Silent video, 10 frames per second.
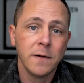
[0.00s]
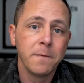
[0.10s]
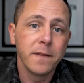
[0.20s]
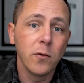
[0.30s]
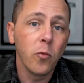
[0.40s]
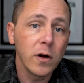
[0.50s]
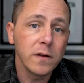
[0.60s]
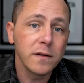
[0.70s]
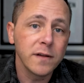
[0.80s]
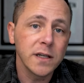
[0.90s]
The one
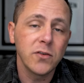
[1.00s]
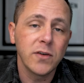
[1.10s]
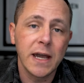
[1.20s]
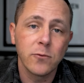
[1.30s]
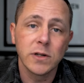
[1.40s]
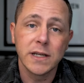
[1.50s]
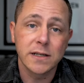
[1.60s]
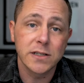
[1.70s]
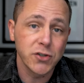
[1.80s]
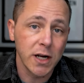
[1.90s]
thing you can't really
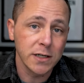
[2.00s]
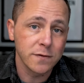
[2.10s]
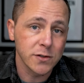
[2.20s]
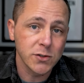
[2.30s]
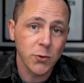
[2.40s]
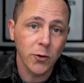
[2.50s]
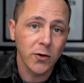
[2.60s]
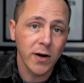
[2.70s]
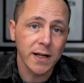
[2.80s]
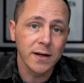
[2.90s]
exchange for store
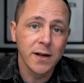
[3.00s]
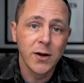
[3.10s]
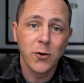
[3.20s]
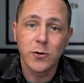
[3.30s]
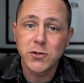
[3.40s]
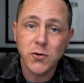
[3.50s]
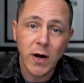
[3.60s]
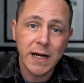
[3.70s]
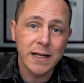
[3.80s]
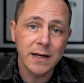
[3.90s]
credit or
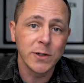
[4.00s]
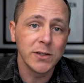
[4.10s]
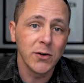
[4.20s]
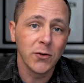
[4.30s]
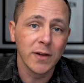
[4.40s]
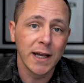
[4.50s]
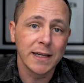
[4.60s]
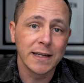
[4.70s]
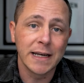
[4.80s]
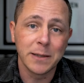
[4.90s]
trade in when you don't like
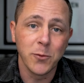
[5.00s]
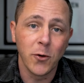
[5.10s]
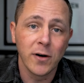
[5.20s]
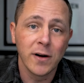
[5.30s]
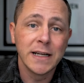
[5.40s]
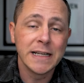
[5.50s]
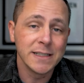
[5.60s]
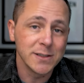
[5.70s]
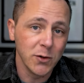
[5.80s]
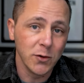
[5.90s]
it anymore
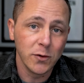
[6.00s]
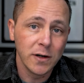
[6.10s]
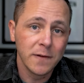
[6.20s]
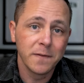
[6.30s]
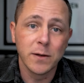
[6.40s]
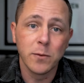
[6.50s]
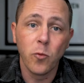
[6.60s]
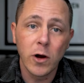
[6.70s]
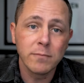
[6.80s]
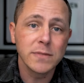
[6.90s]
is you. The
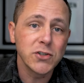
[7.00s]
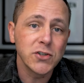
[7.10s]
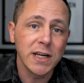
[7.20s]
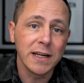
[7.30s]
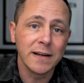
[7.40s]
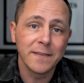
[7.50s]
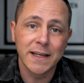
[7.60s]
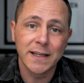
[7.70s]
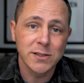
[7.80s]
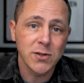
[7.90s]
one machine that
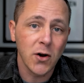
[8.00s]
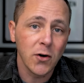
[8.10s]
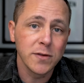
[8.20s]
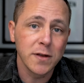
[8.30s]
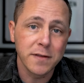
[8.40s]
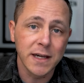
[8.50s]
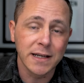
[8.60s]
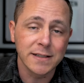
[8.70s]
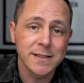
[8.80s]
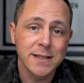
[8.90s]
does all the
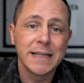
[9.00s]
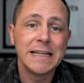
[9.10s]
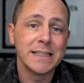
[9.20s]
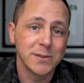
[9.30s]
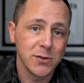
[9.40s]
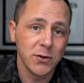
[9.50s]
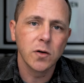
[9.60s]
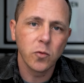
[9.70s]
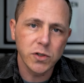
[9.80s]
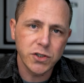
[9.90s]
things is you.
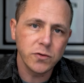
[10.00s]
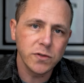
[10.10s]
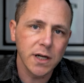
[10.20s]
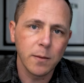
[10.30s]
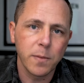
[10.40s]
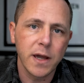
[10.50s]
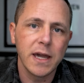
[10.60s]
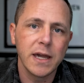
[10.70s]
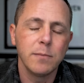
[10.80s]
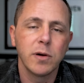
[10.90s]
Would you dump
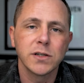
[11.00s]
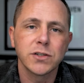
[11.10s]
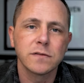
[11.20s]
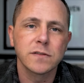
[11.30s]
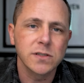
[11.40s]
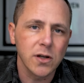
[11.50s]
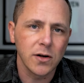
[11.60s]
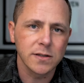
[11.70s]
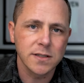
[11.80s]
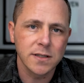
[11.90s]
a bunch of
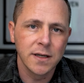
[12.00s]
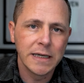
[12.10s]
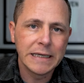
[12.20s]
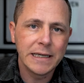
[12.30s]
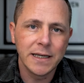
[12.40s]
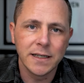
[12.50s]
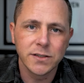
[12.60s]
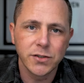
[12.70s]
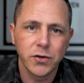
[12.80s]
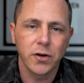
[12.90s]
salt
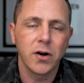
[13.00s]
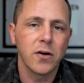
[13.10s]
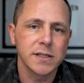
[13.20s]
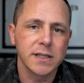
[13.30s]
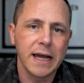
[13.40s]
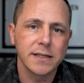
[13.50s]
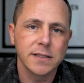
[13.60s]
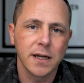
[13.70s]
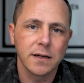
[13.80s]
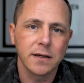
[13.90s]
into your car's gas
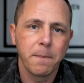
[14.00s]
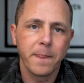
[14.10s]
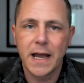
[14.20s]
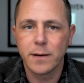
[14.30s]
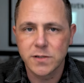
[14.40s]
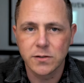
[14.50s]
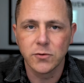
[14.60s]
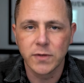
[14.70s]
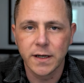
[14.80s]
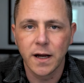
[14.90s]
tank?
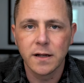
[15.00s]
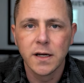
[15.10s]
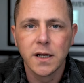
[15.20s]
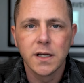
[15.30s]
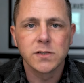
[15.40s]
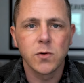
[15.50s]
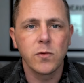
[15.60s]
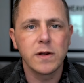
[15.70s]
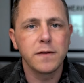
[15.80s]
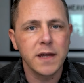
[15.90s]
Absolutely not. So when
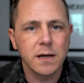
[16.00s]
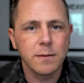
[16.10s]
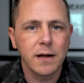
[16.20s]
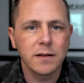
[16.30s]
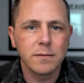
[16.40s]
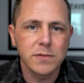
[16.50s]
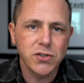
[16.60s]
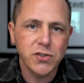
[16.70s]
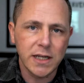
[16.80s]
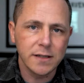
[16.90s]
we think about the
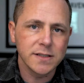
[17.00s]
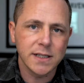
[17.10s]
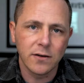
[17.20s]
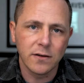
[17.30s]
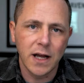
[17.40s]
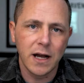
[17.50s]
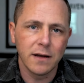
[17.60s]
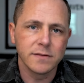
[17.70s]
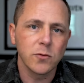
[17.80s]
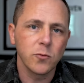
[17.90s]
machines in our
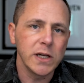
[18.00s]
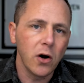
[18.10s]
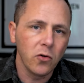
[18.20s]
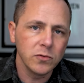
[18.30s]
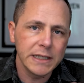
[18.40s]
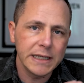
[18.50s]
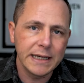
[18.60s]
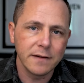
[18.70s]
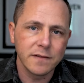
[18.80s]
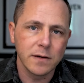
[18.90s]
lives, we only
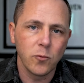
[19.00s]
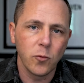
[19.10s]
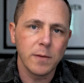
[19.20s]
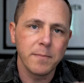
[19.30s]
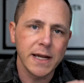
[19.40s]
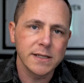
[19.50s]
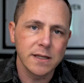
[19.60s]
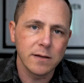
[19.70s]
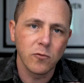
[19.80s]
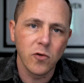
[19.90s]
give them what makes
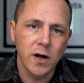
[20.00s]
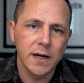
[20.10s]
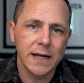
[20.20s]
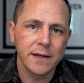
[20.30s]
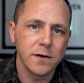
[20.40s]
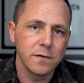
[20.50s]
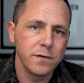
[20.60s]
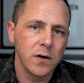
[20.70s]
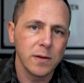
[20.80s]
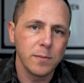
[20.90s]
them run at their
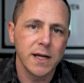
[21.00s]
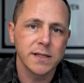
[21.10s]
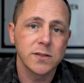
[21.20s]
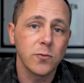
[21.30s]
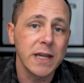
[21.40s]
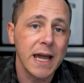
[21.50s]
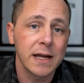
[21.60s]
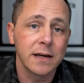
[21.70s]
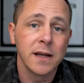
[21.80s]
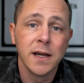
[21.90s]
very best. We
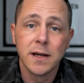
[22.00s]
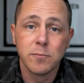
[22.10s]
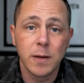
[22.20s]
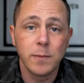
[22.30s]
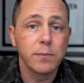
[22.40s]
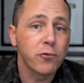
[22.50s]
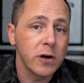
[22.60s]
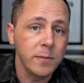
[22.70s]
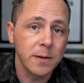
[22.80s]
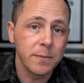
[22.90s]
add maybe
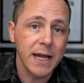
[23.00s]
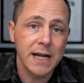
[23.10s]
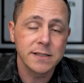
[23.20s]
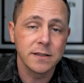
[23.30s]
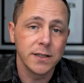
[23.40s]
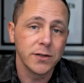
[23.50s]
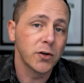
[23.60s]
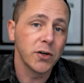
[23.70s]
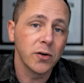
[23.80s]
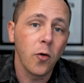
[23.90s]
premium gasoline or
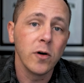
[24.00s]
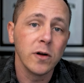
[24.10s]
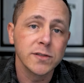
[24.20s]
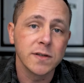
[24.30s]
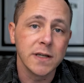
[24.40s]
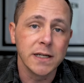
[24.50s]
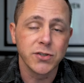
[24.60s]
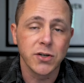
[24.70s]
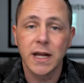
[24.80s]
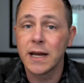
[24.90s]
good oil to the
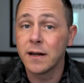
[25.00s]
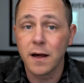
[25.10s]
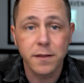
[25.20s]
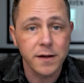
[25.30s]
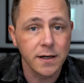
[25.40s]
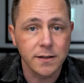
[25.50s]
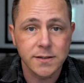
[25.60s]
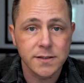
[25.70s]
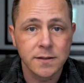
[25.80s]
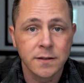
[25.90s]
engine and nothing else.